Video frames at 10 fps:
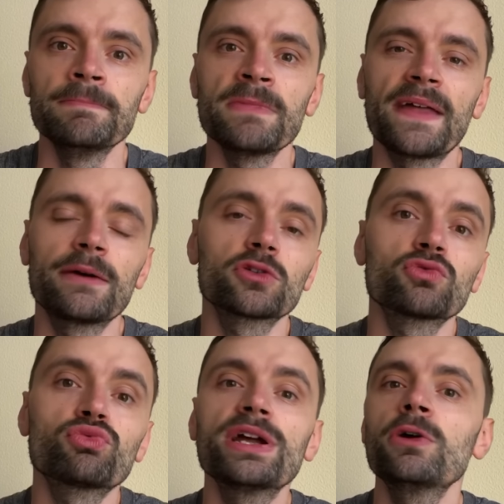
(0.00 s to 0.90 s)
And there was a
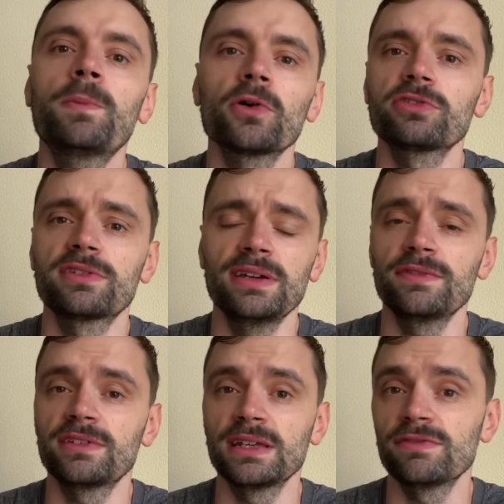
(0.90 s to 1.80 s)
real
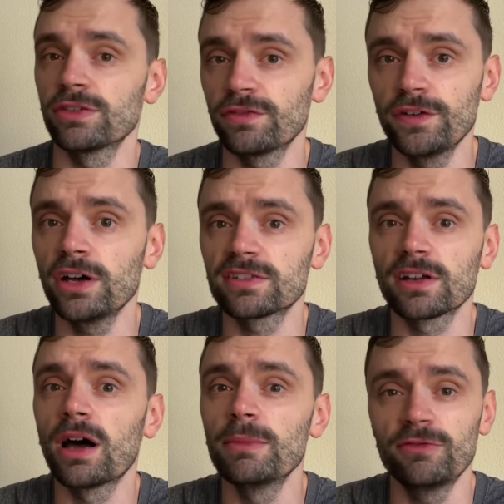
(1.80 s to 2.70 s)
positivity for the first
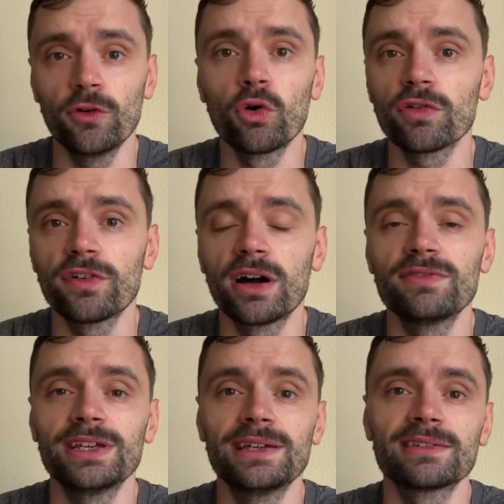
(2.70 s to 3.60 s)
time in 4 or 5
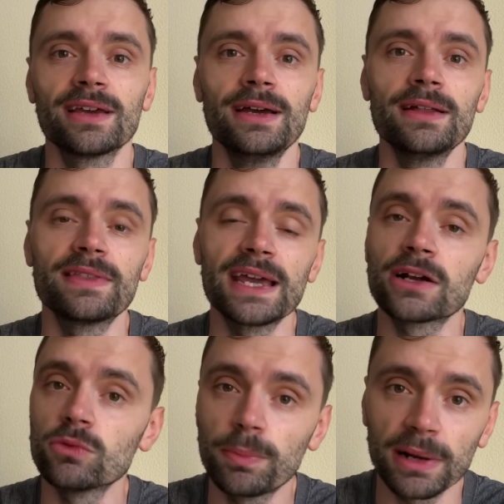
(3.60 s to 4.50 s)
years that
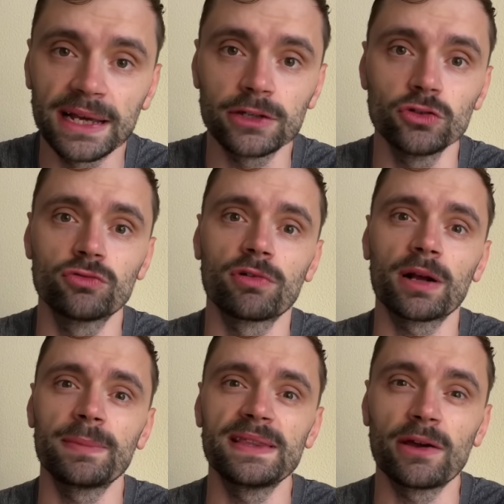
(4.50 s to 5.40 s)
England were playing good
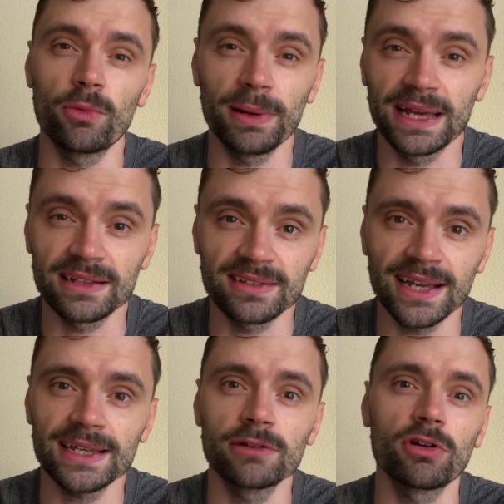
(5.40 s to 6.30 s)
rugby, they were playing
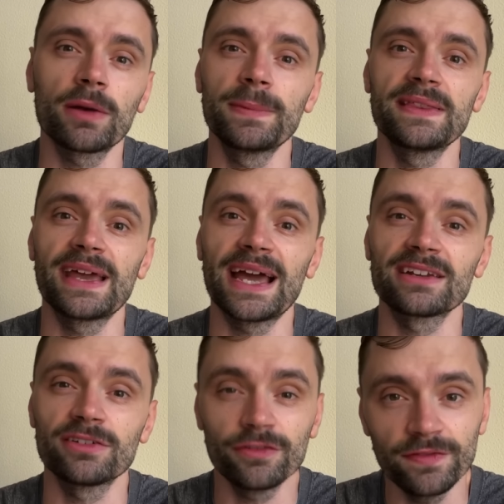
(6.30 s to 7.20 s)
attacking rugby, they had
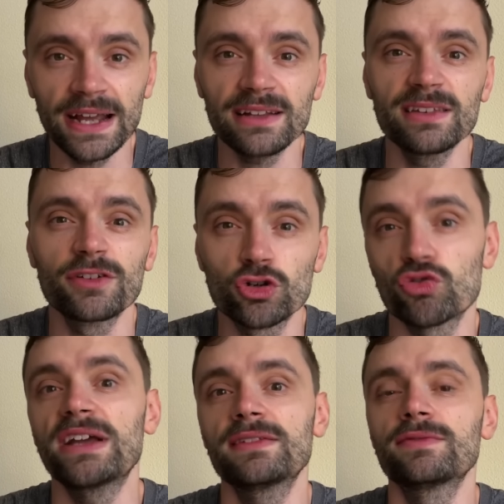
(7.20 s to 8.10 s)
an effective,
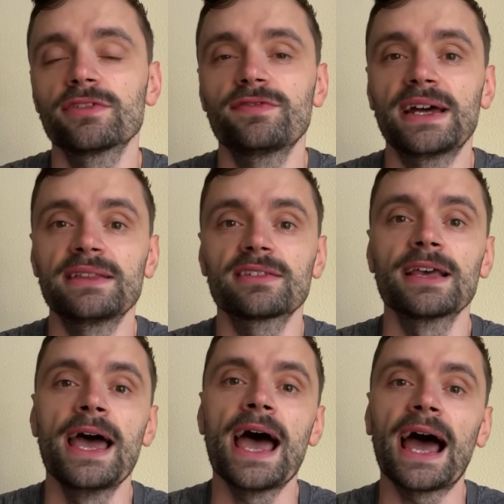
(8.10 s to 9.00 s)
aggressive defence,
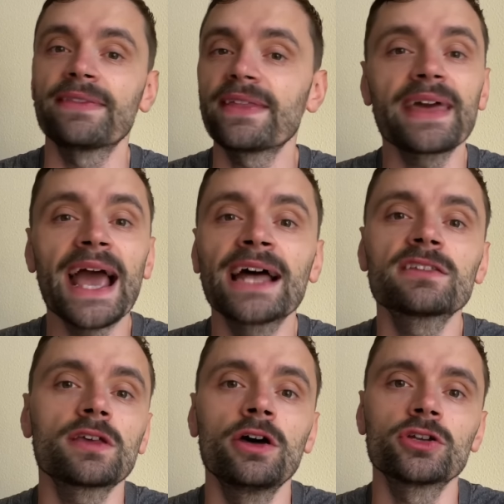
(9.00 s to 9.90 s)
and that they had
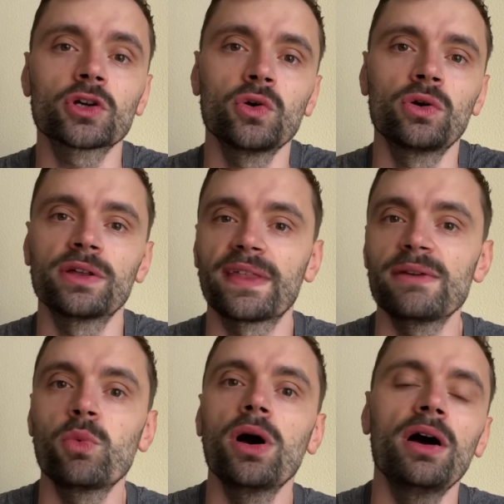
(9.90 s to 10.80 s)
turned a corner. They
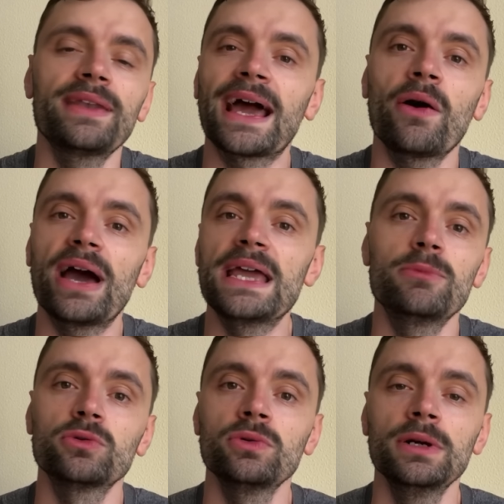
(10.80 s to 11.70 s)
were now
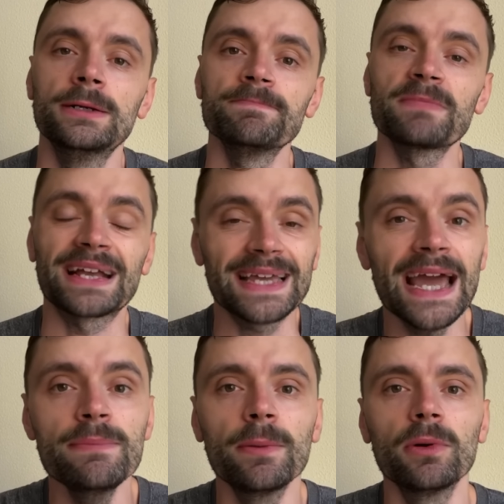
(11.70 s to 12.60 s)
able and
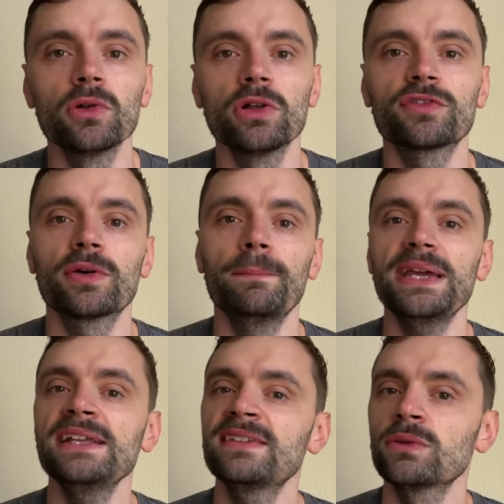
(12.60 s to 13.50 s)
capable of
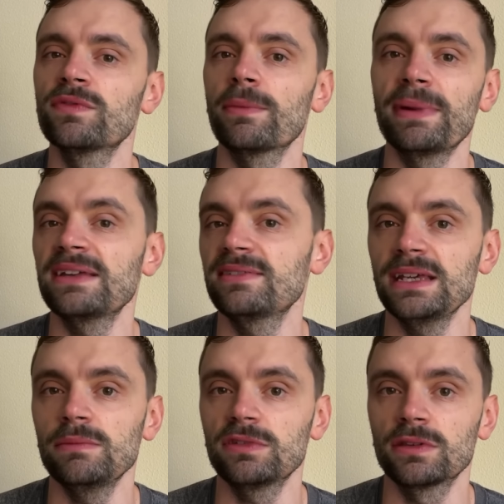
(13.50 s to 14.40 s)
competing with the best
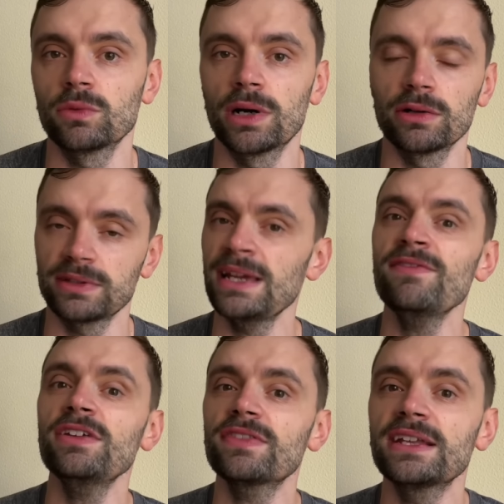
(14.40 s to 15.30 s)
teams in the world,
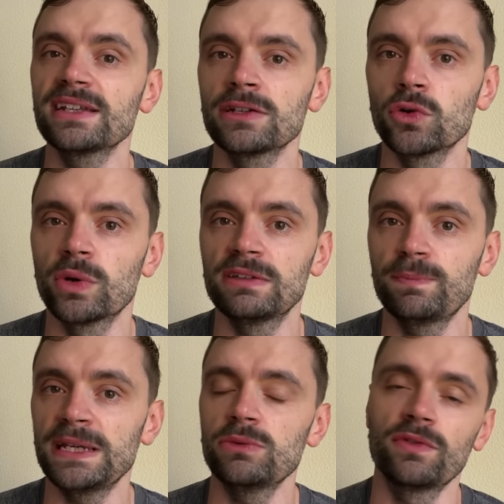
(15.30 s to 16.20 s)
even if they didn't always
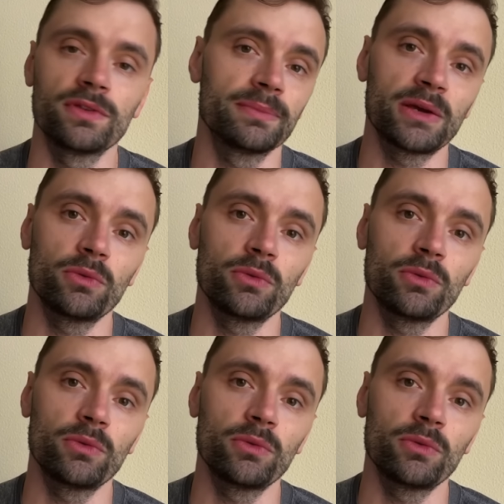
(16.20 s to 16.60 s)
beat them.